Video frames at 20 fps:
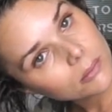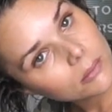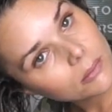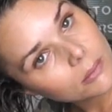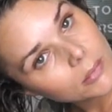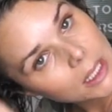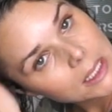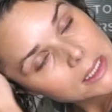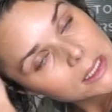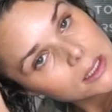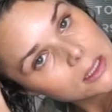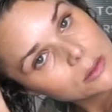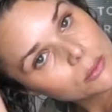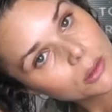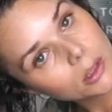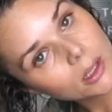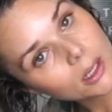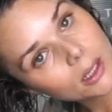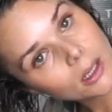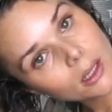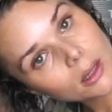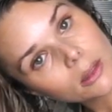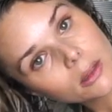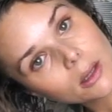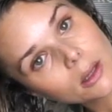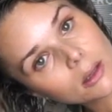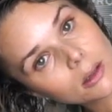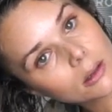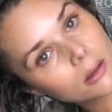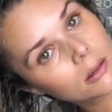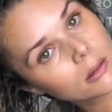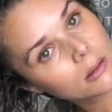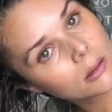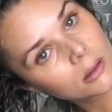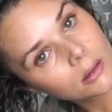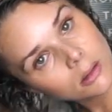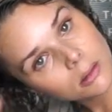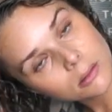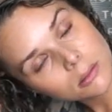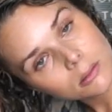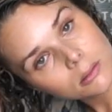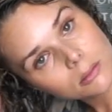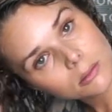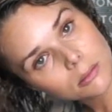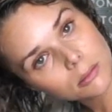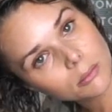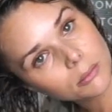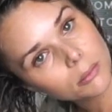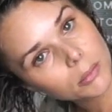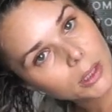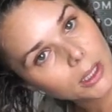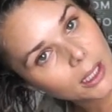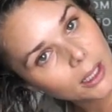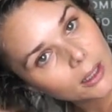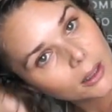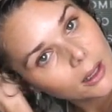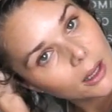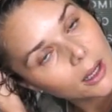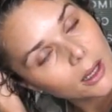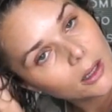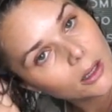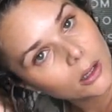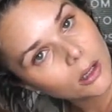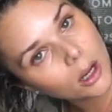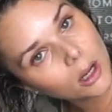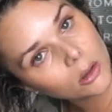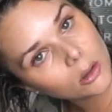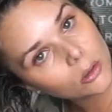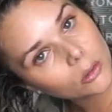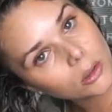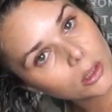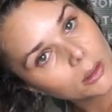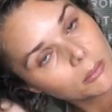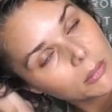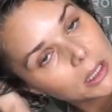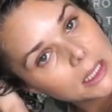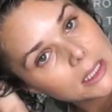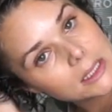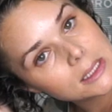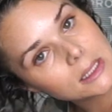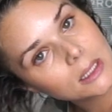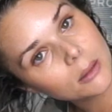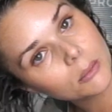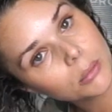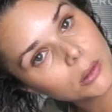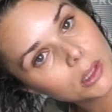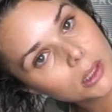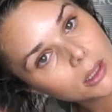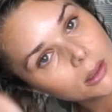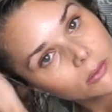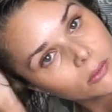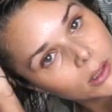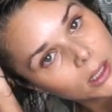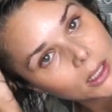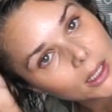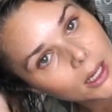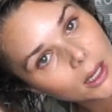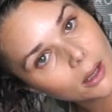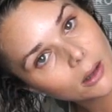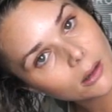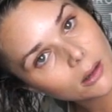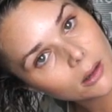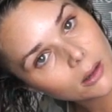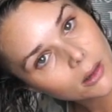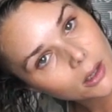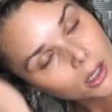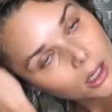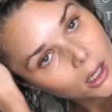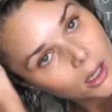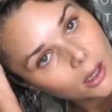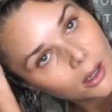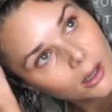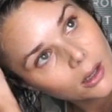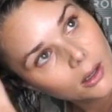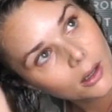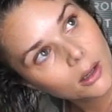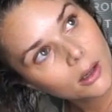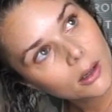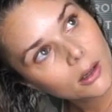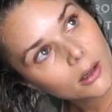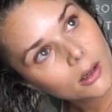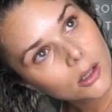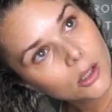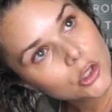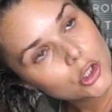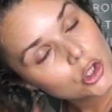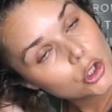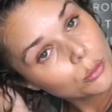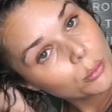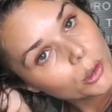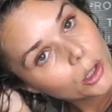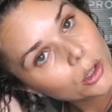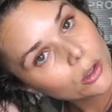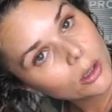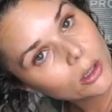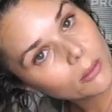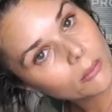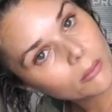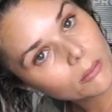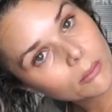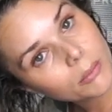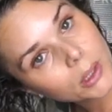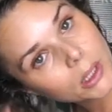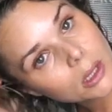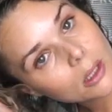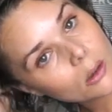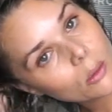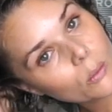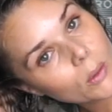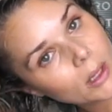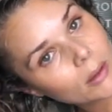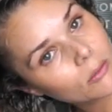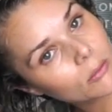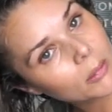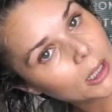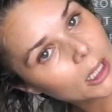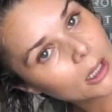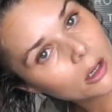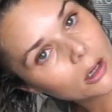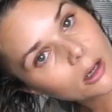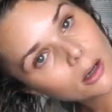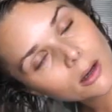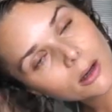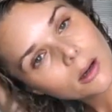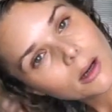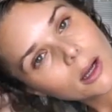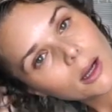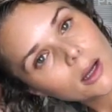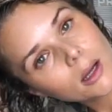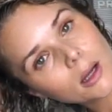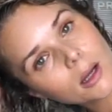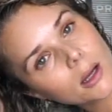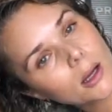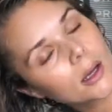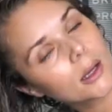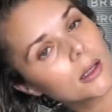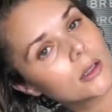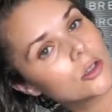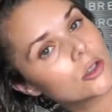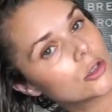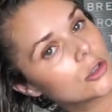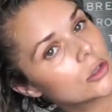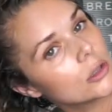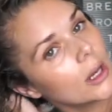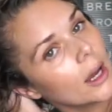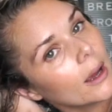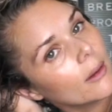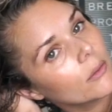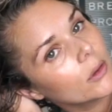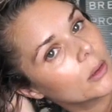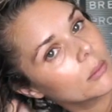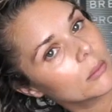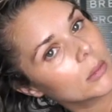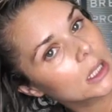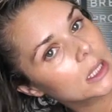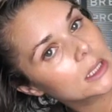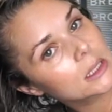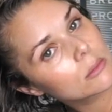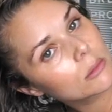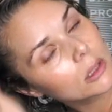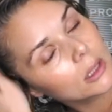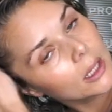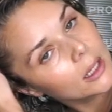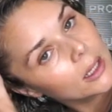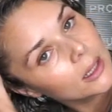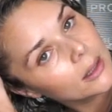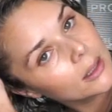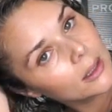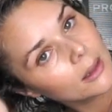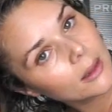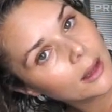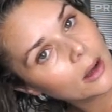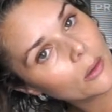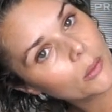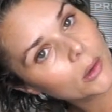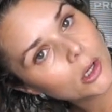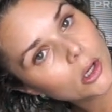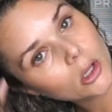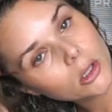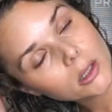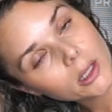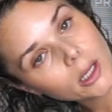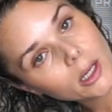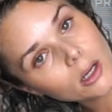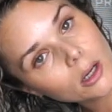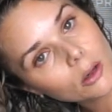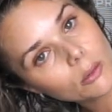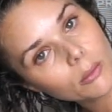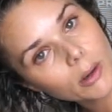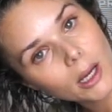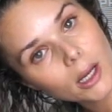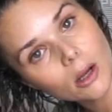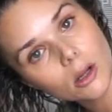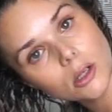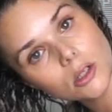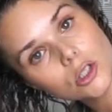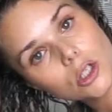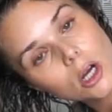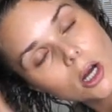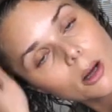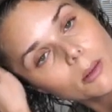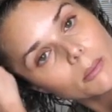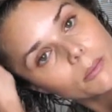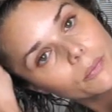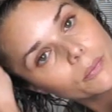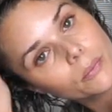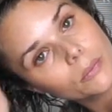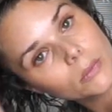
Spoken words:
messes with anything, but I'll only mix the Believe In and the super cream, but the Wave Maker I haven't mixed with anything. That one I'll layer right on top.